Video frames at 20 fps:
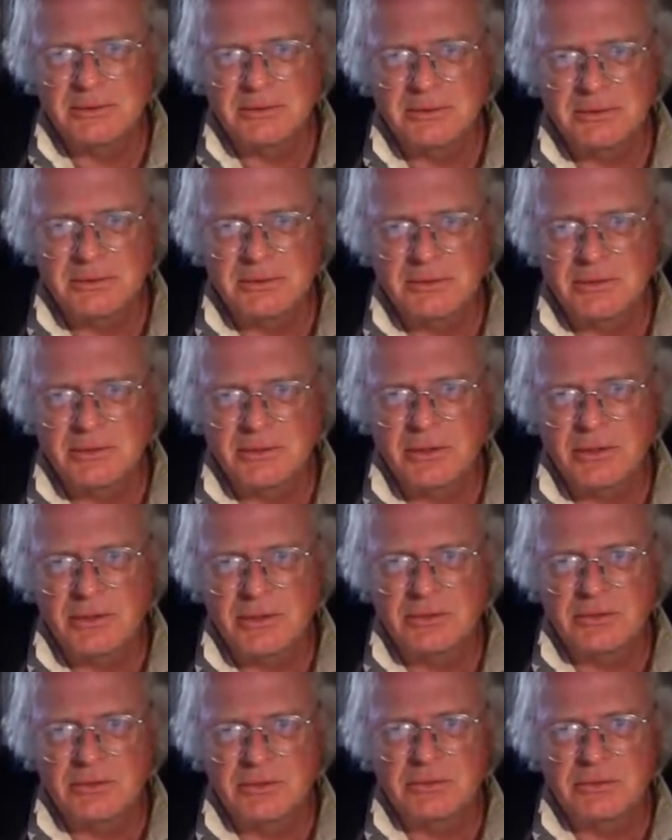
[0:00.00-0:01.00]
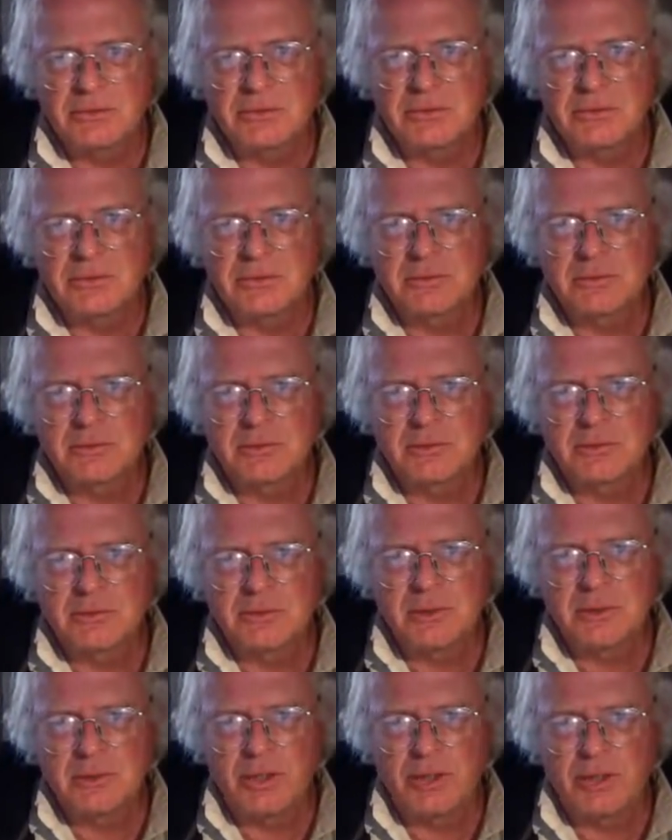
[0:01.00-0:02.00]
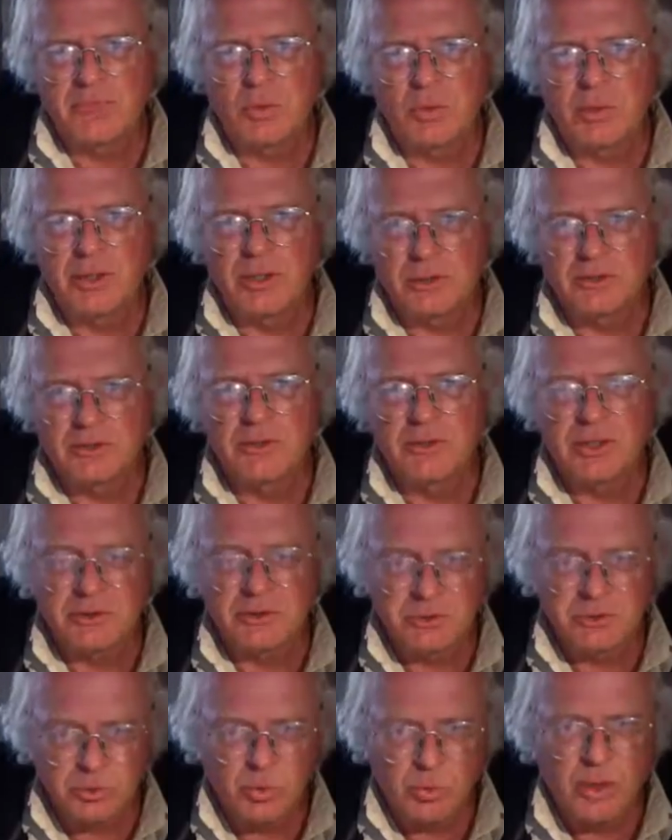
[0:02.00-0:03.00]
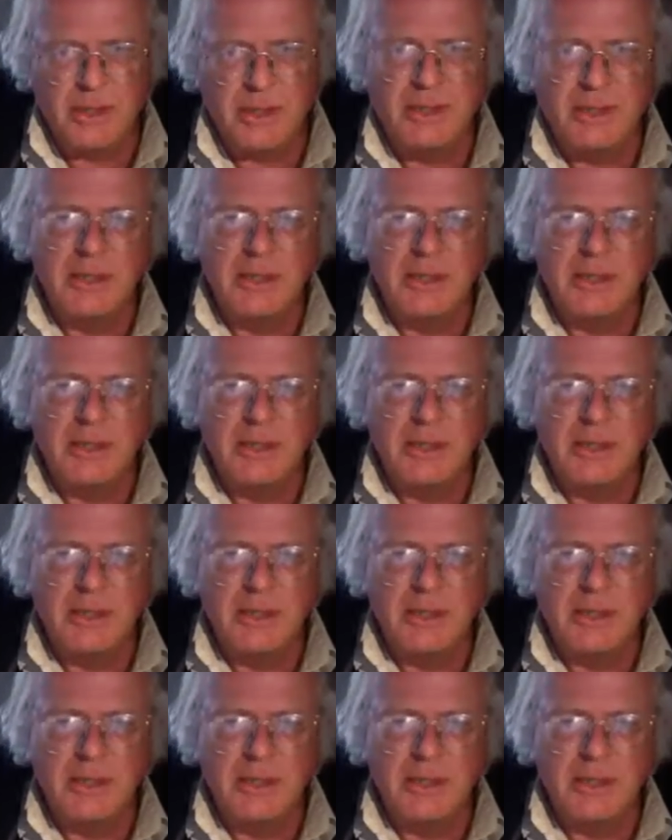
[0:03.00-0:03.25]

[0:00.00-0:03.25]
2000, 4 years, 2020.